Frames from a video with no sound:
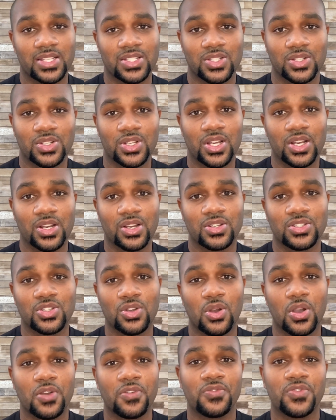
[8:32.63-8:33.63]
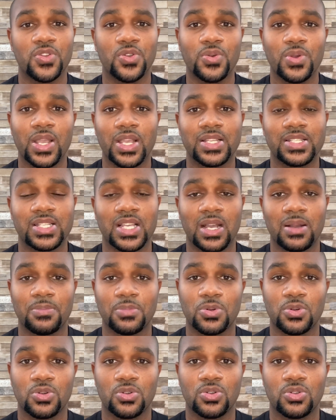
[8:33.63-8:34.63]
So a few
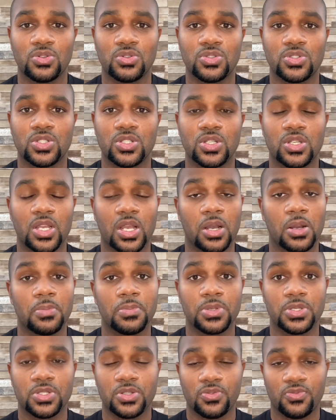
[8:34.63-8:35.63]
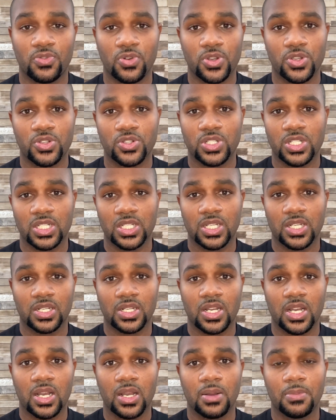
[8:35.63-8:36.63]
examples for you to look
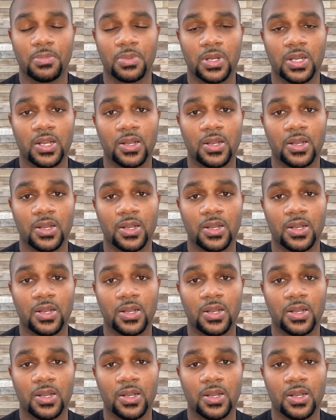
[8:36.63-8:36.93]
up.